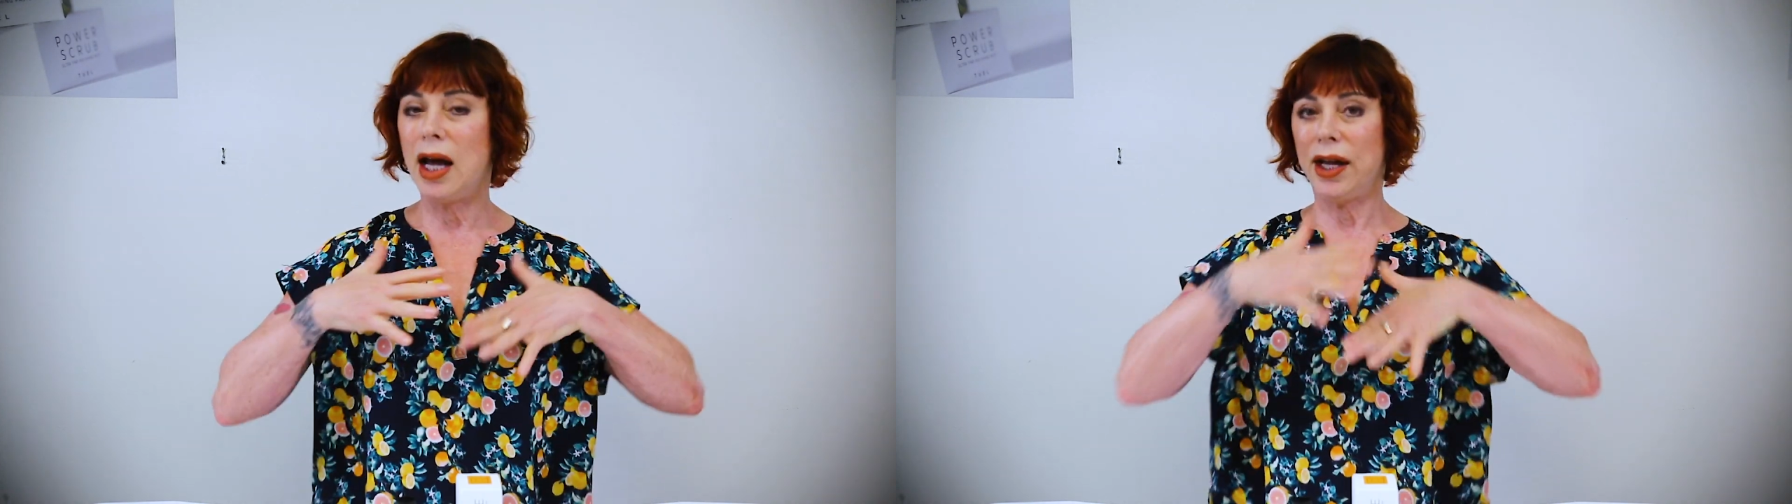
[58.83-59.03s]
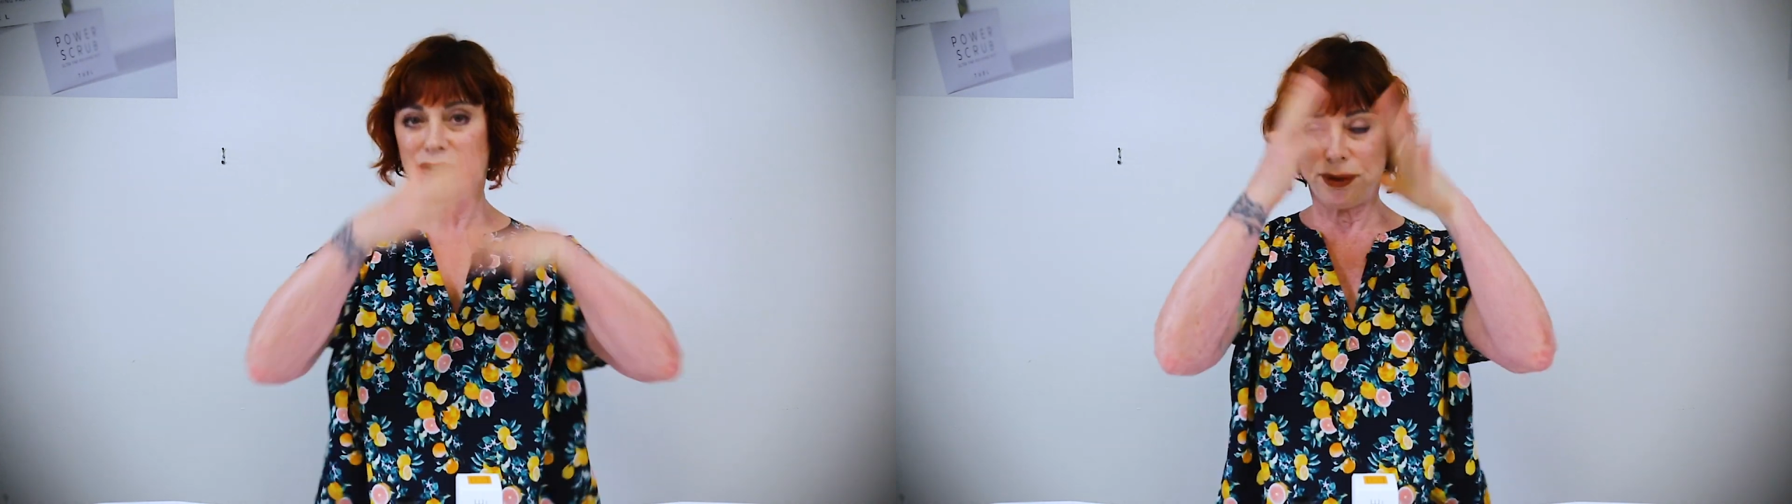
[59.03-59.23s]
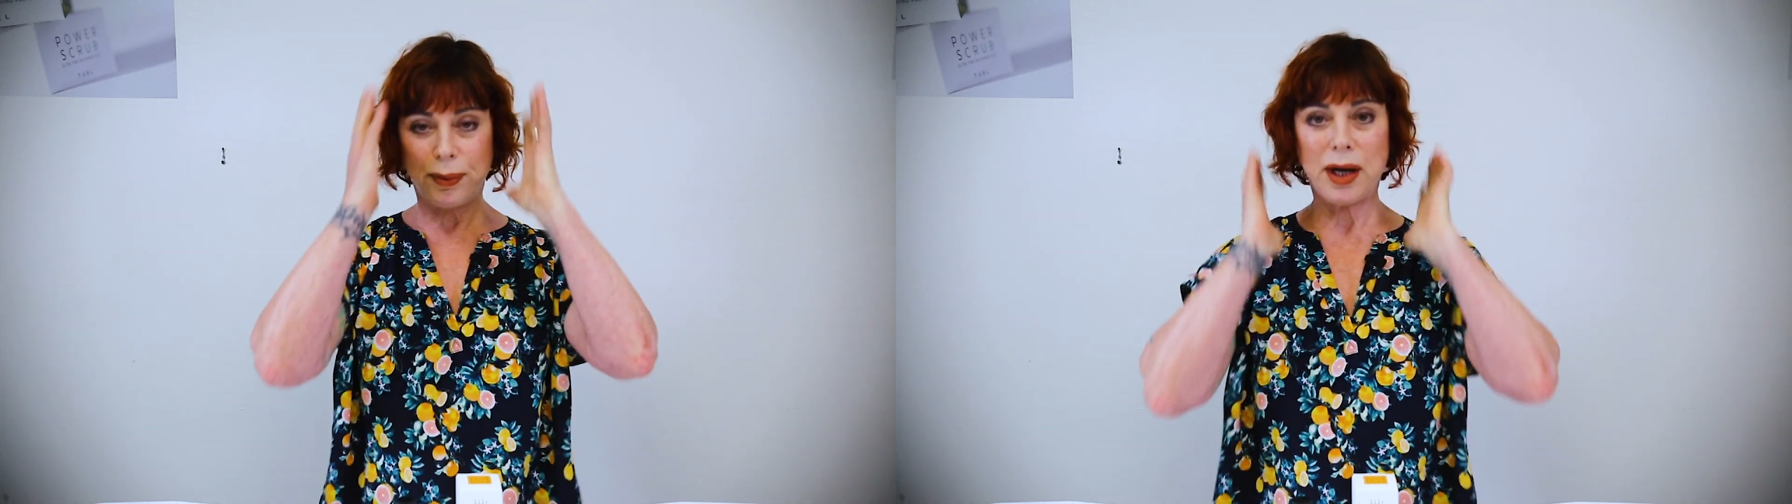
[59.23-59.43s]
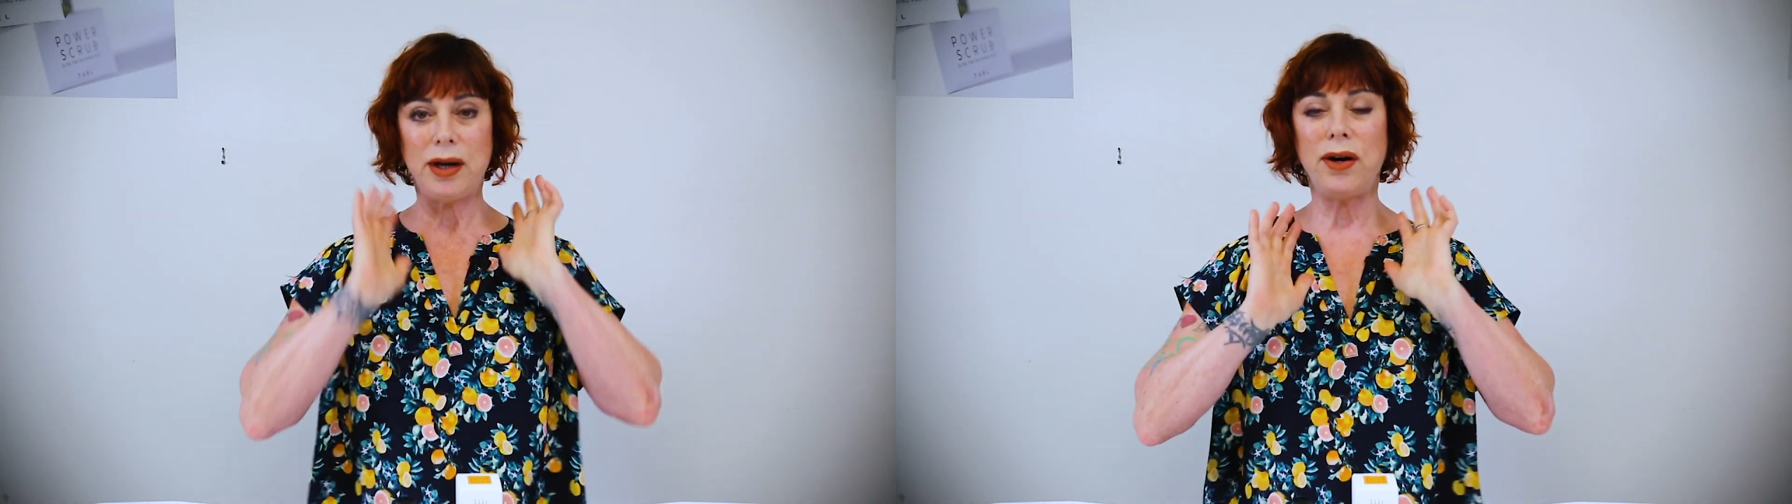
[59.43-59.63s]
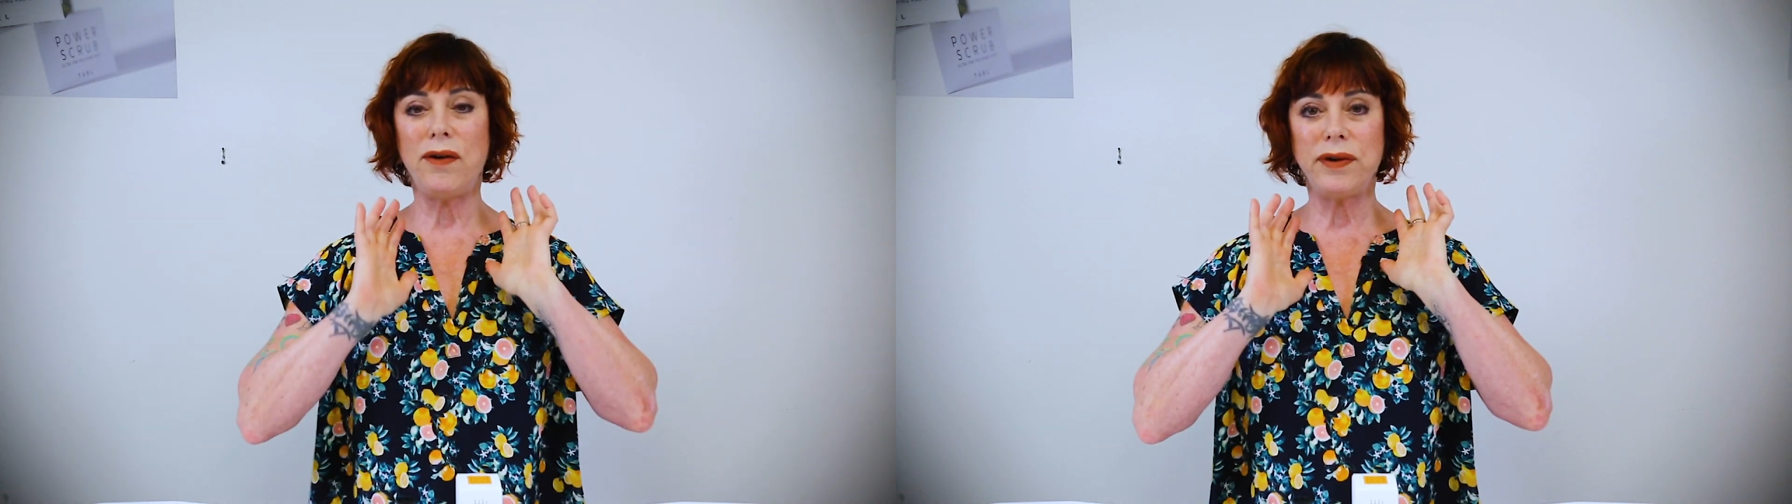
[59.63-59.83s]
and spread
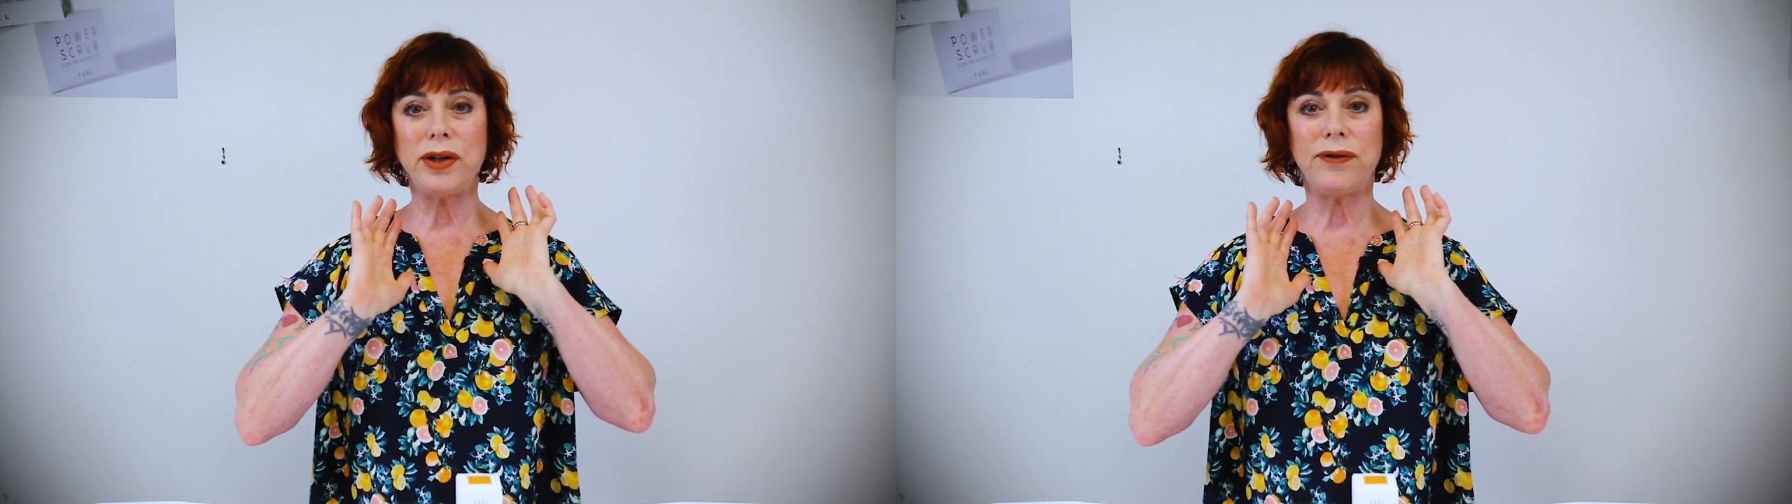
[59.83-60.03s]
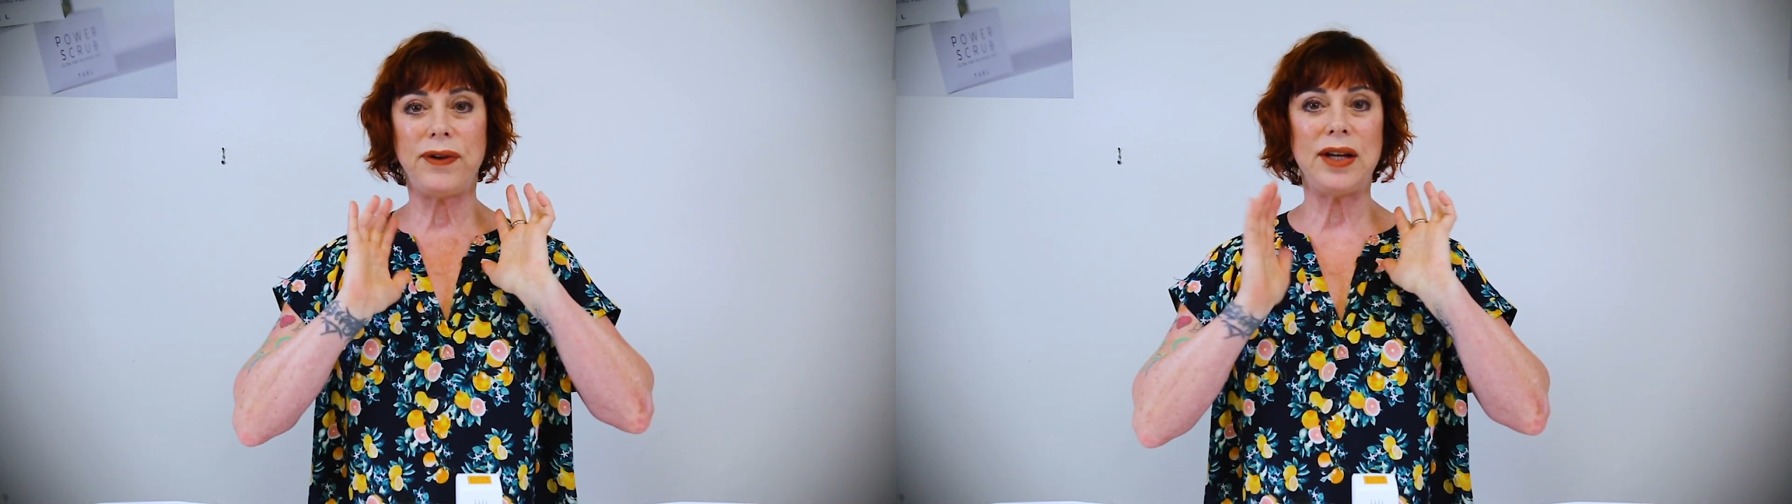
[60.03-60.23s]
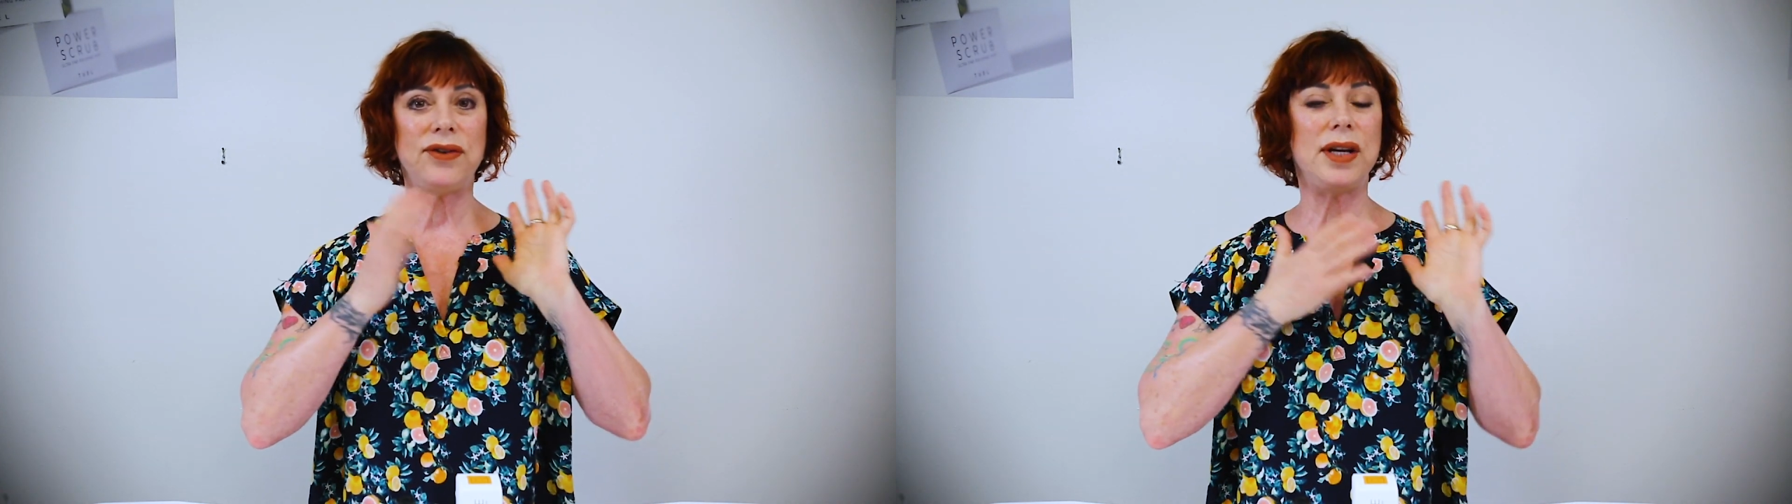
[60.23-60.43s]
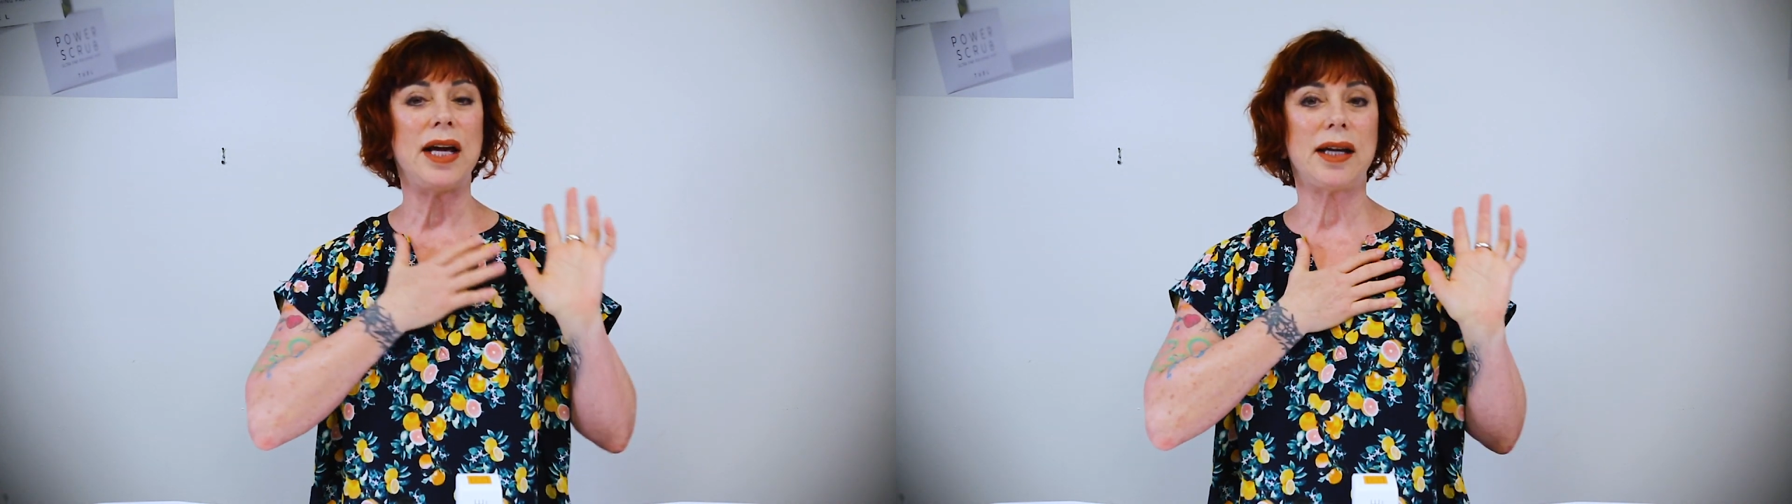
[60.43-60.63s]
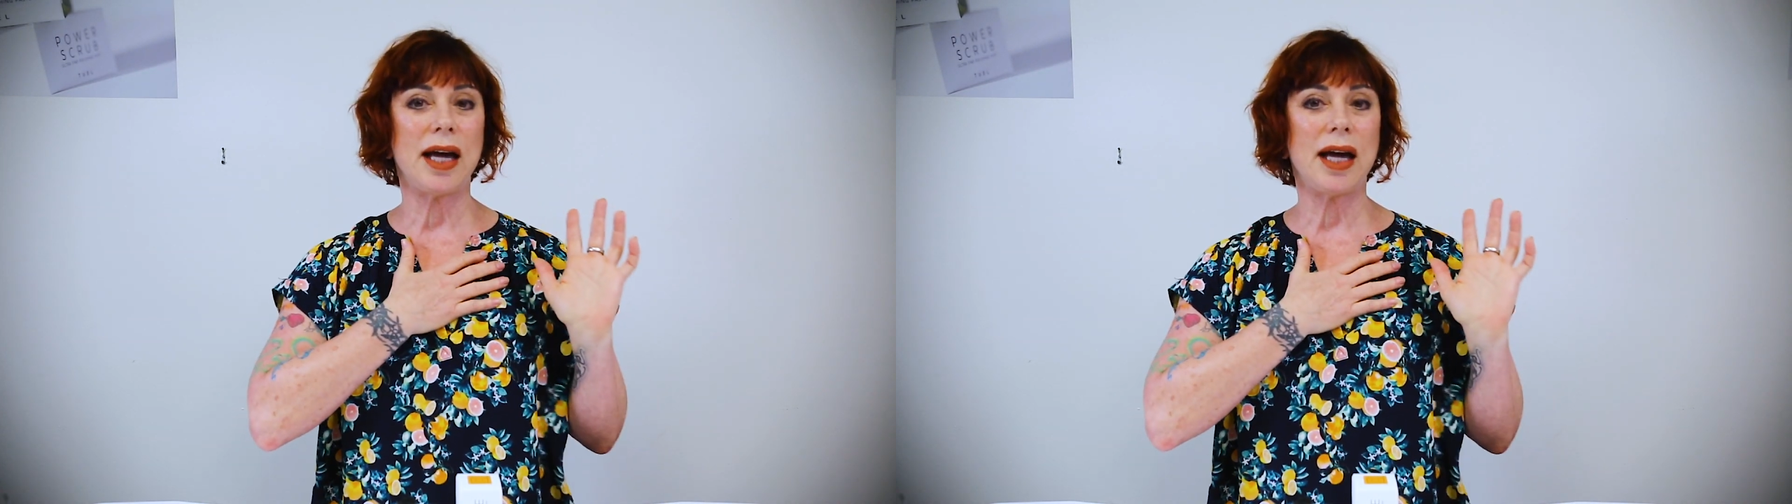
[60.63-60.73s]
it over your face, neck,